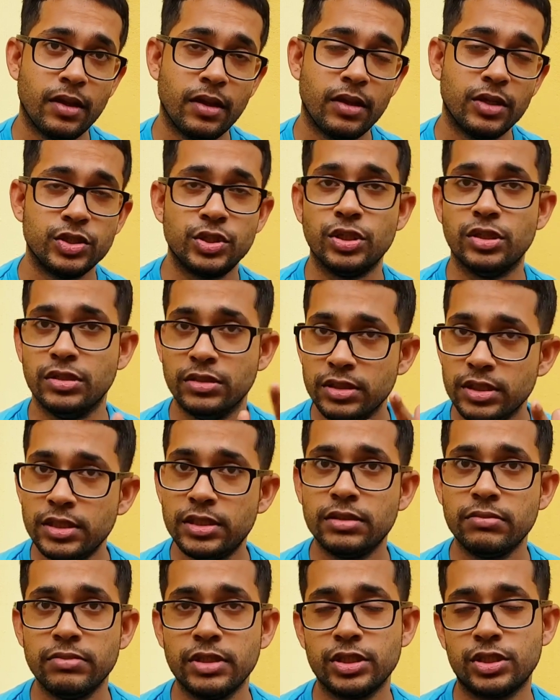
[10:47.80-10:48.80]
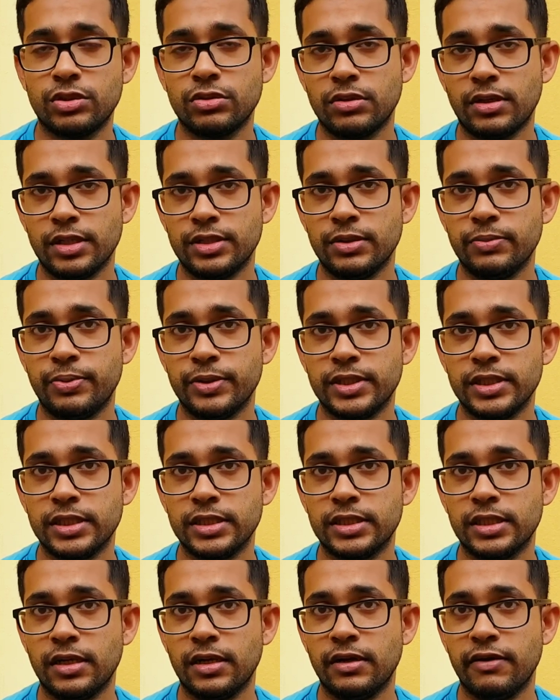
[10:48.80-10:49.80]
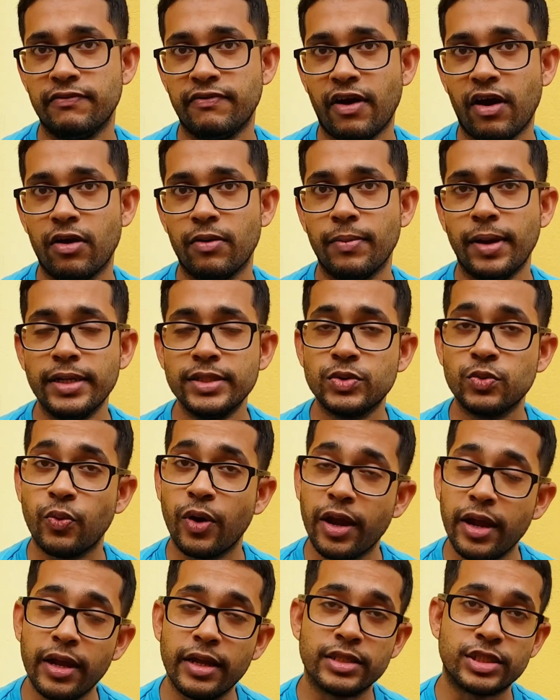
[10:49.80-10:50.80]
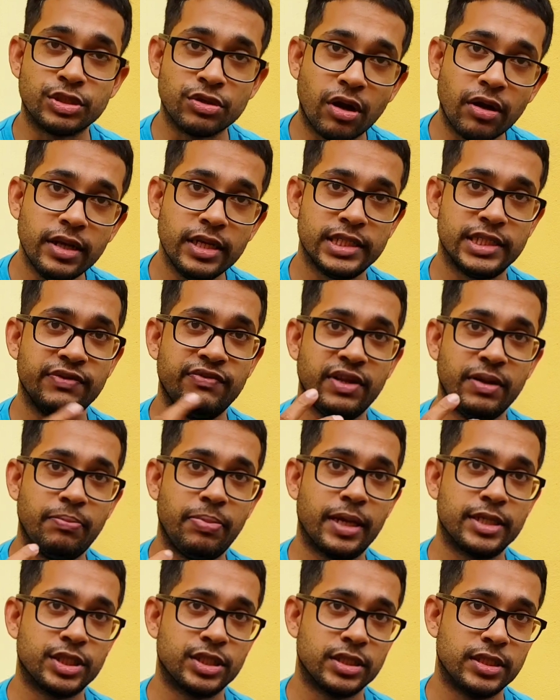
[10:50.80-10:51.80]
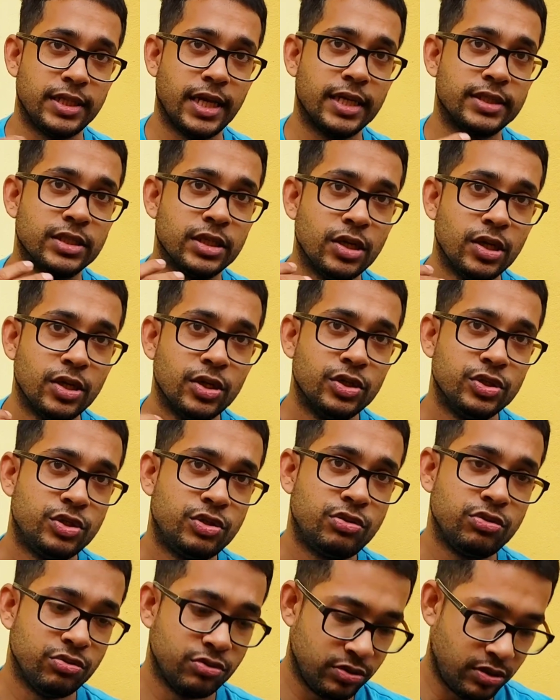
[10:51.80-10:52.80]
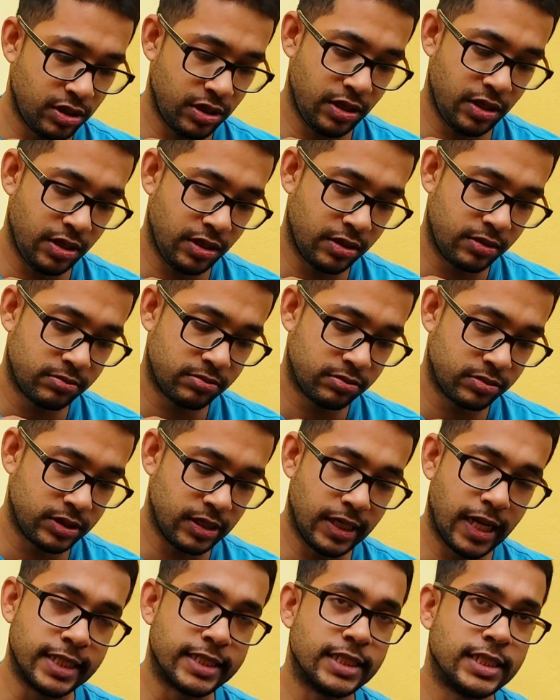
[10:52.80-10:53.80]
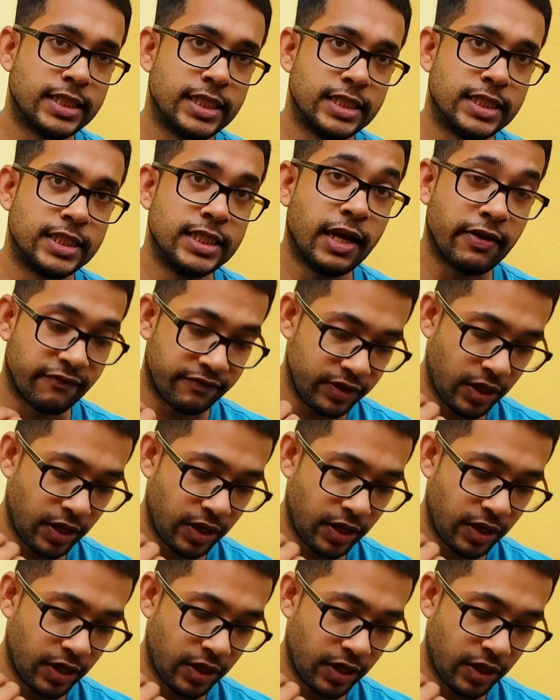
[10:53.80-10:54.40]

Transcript: So you need to make sure that you're putting it in an environment where it's not easy for the pests to get to the lettuce itself.